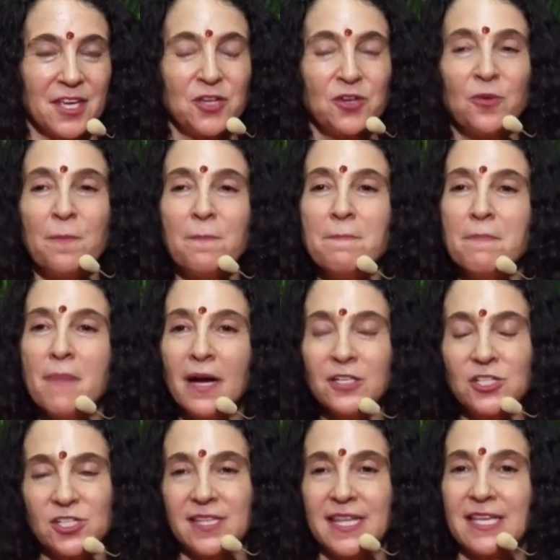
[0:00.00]
You're
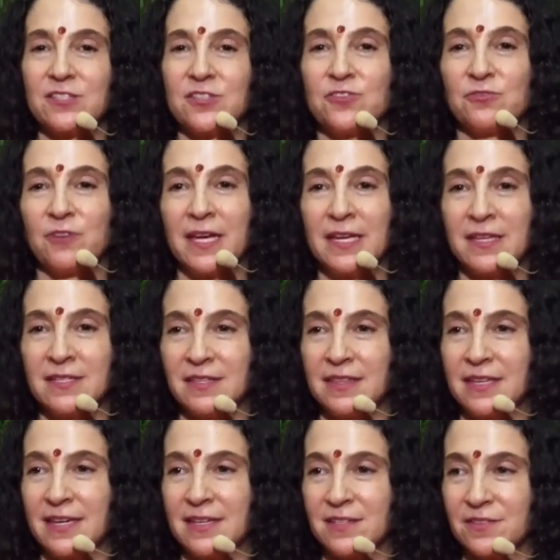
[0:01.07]
much less drained
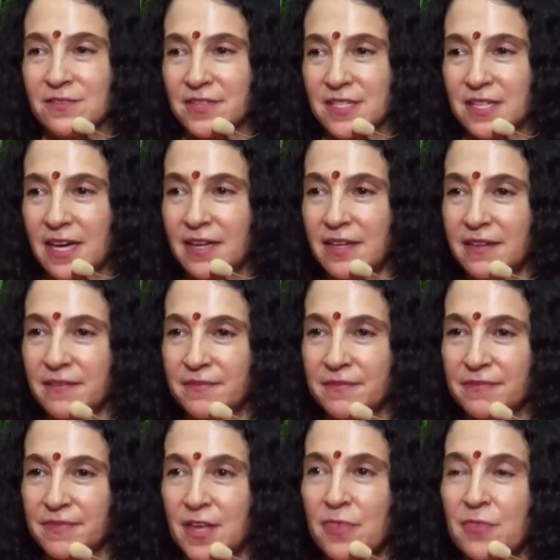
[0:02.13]
at the end of the day.
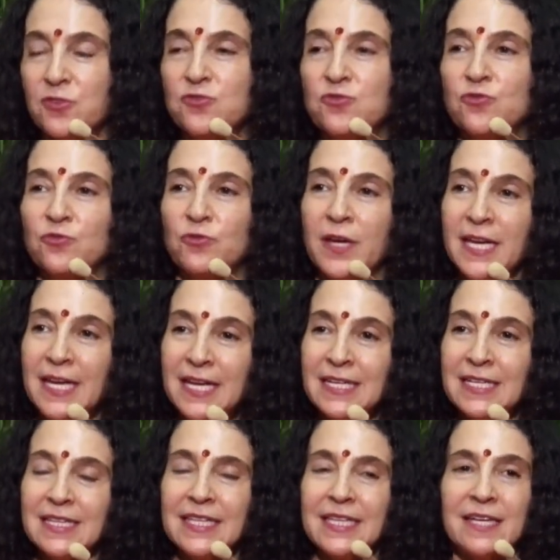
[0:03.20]
The
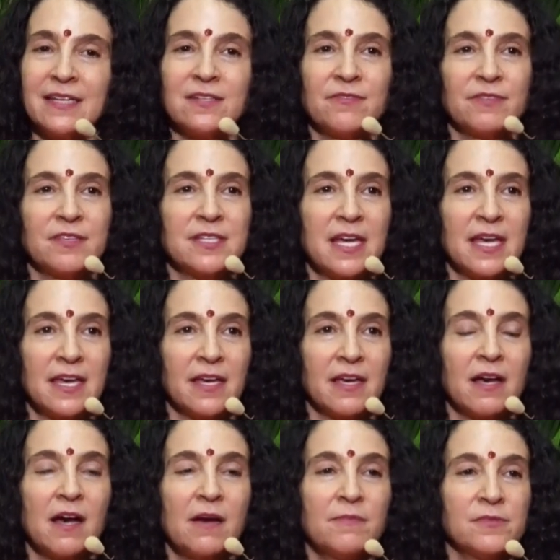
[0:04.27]
drained at the end of the day
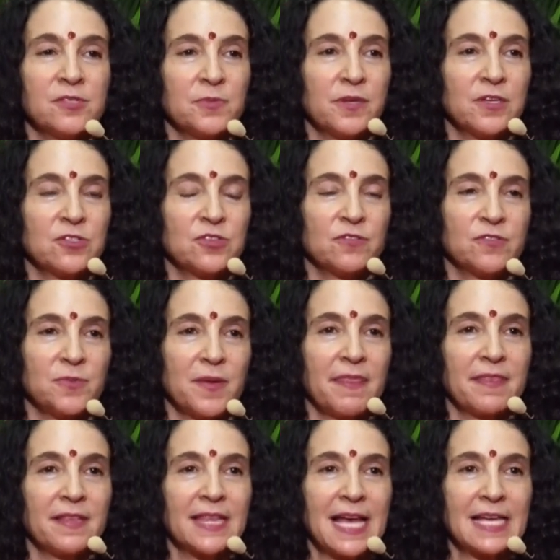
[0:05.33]
comes because you've
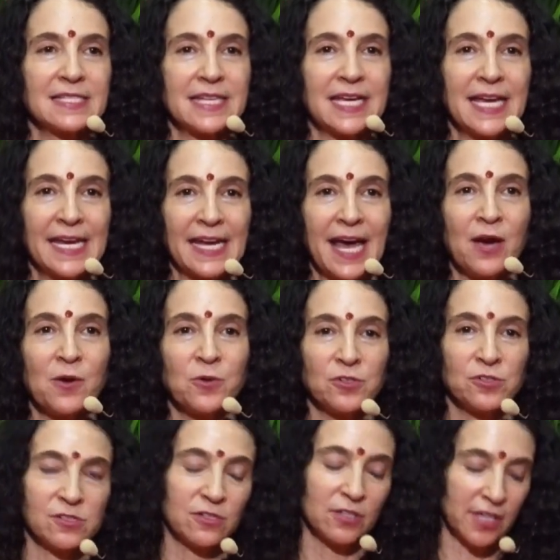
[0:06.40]
spent the last 8
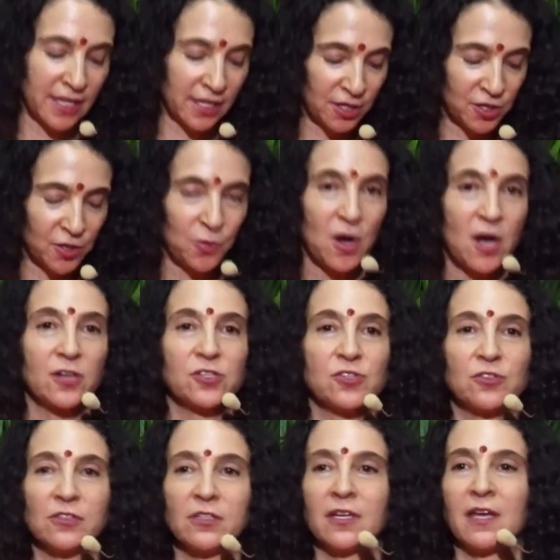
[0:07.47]
hours looking at your
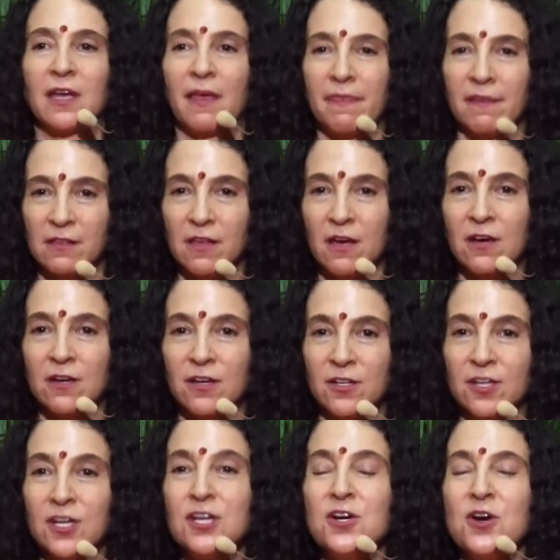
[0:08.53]
watch or looking at the clock
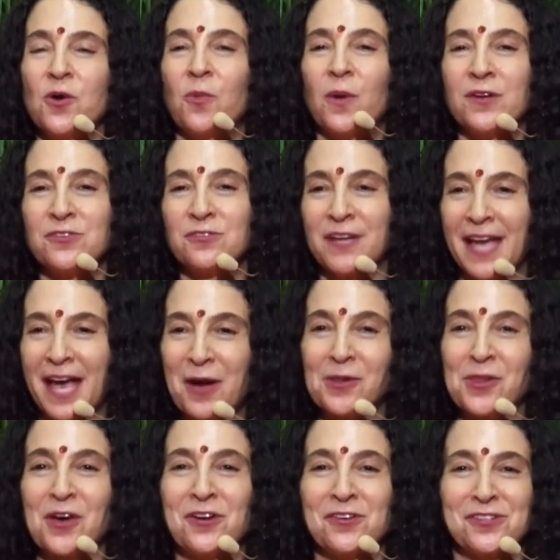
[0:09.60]
or wondering
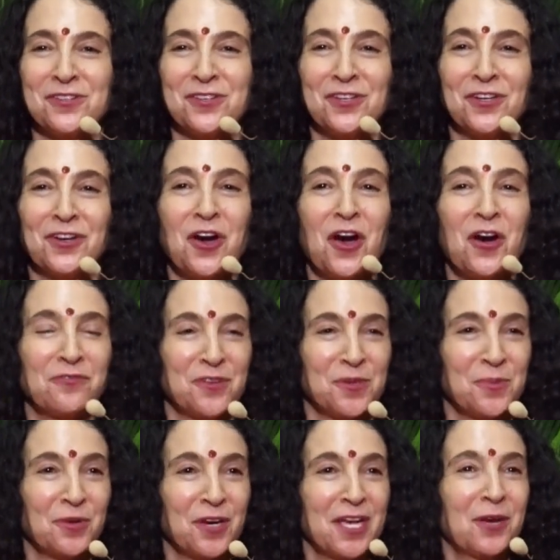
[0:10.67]
how long till your
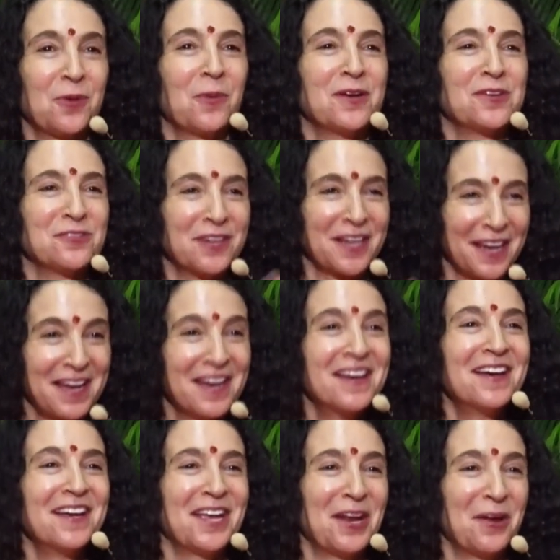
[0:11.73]
coffee break, wondering,
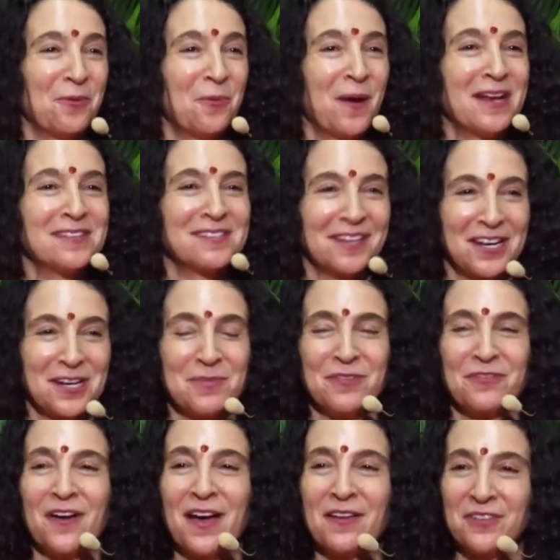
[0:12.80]
when is it going to be
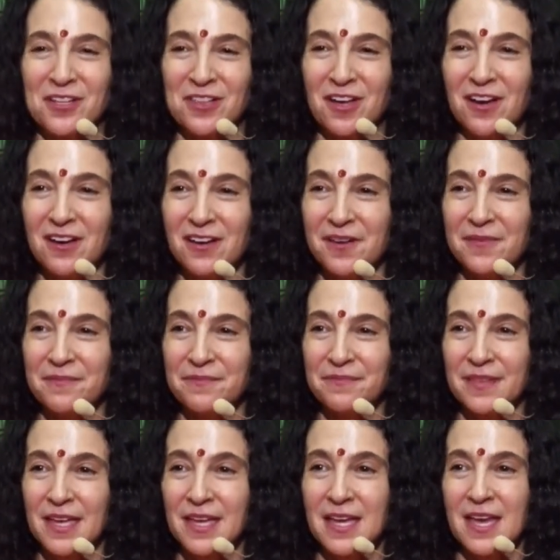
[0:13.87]
5 o'clock?
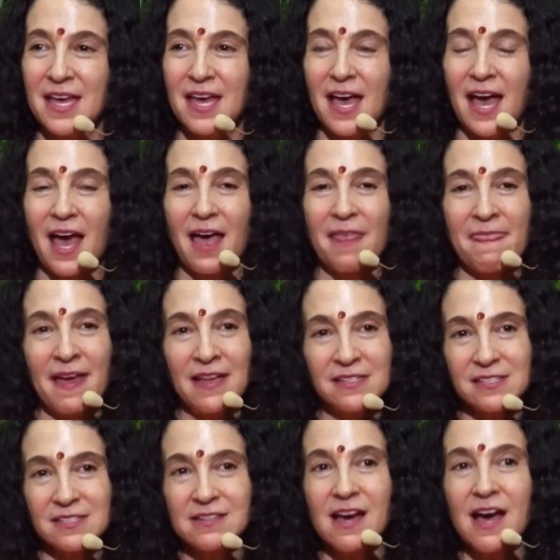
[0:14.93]
And
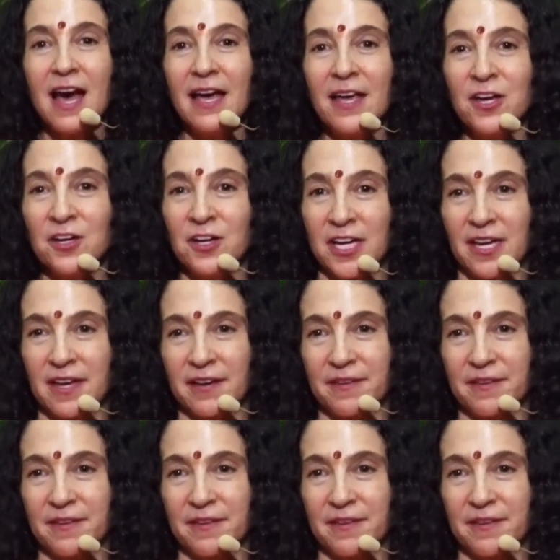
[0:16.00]
that's tiring.